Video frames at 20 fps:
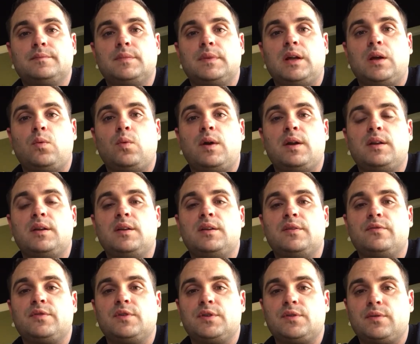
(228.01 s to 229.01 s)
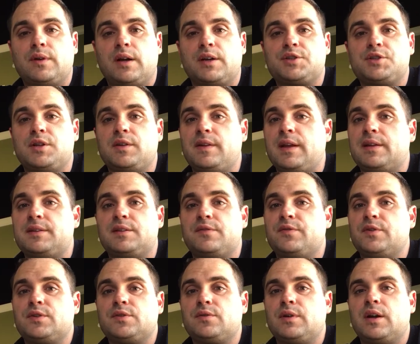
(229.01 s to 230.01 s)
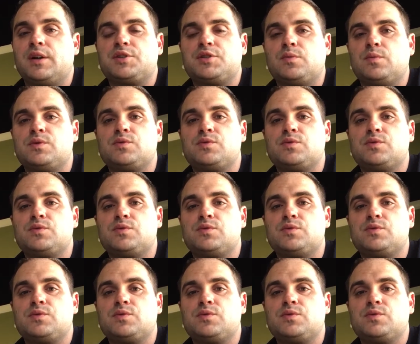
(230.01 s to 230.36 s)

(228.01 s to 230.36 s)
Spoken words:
And I went in a different direction. And that different direction